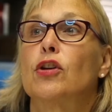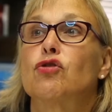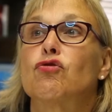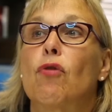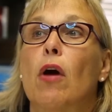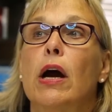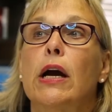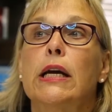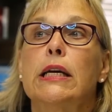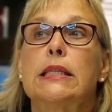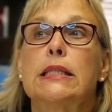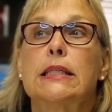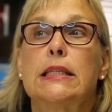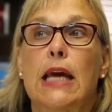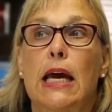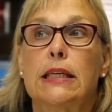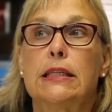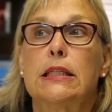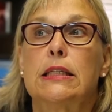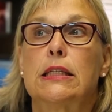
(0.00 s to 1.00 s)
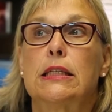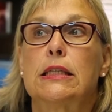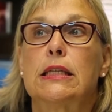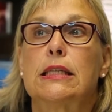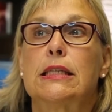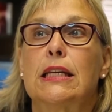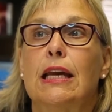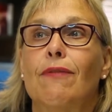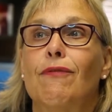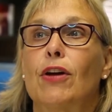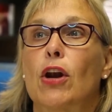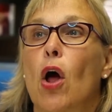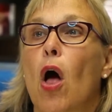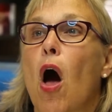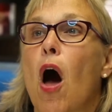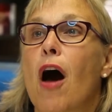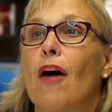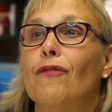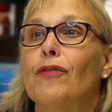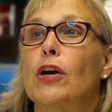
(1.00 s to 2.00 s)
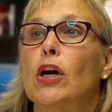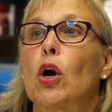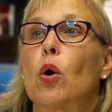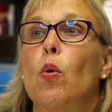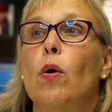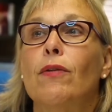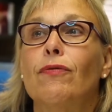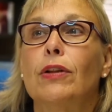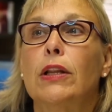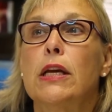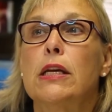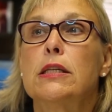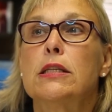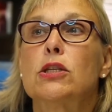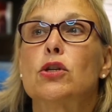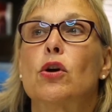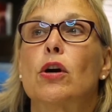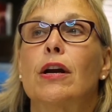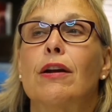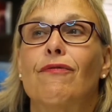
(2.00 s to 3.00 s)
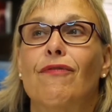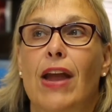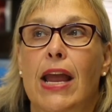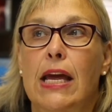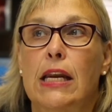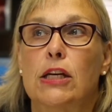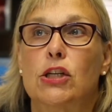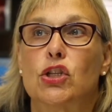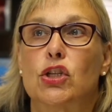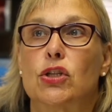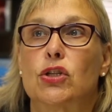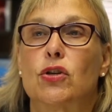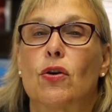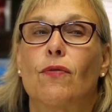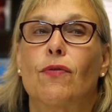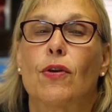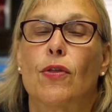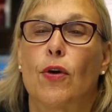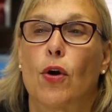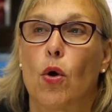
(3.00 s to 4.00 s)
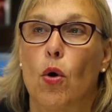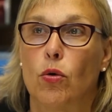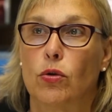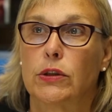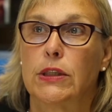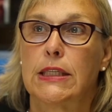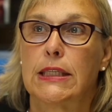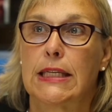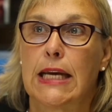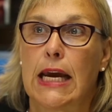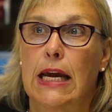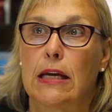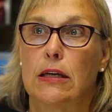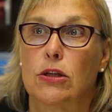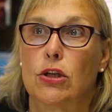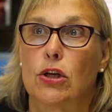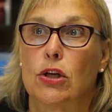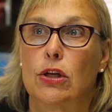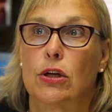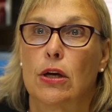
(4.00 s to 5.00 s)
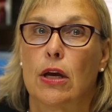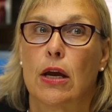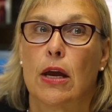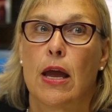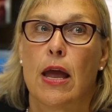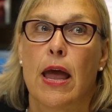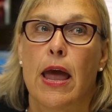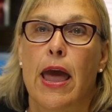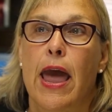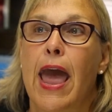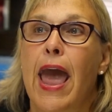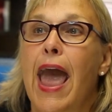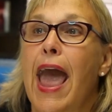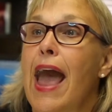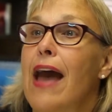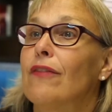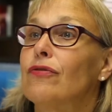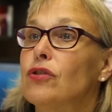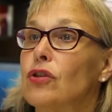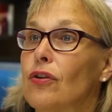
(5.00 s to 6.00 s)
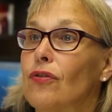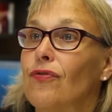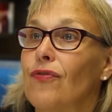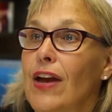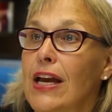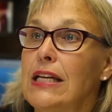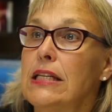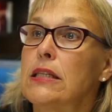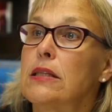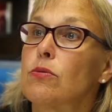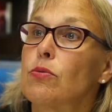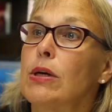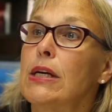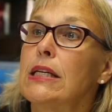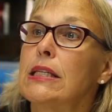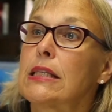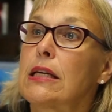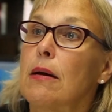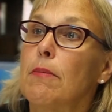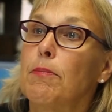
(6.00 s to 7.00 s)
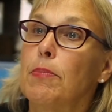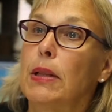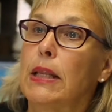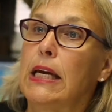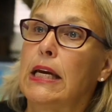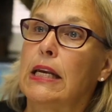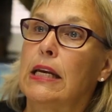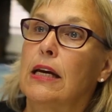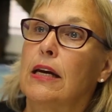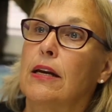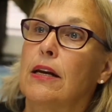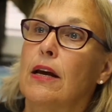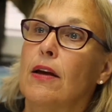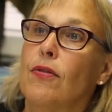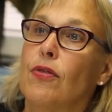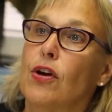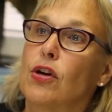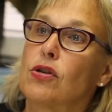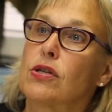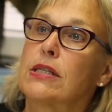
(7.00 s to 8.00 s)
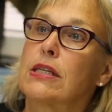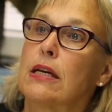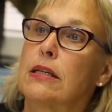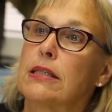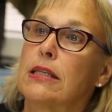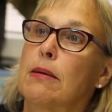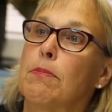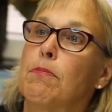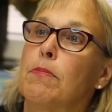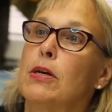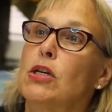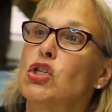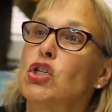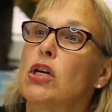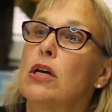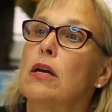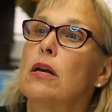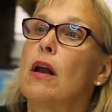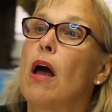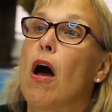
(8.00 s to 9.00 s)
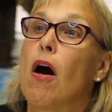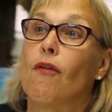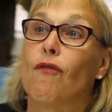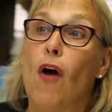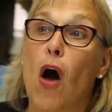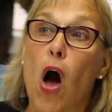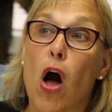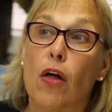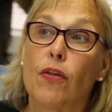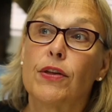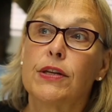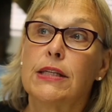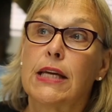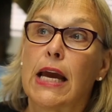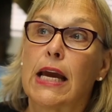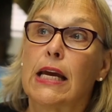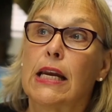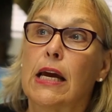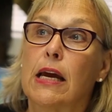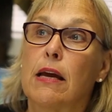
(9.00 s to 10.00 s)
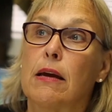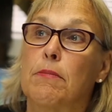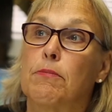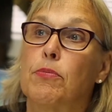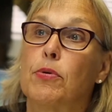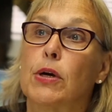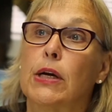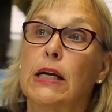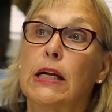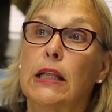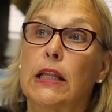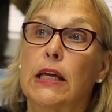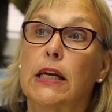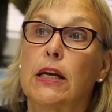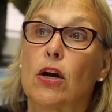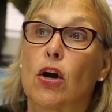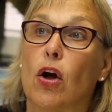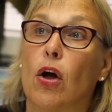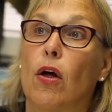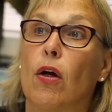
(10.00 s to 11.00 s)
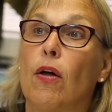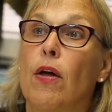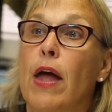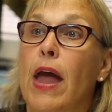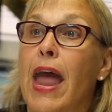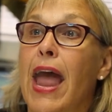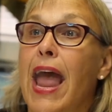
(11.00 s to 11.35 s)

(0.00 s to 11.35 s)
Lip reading: The drug is tested to see if it'll offer equivalence or advantages over the gold standard. After phase 3 is completed, there's a submission of all the data in preclinical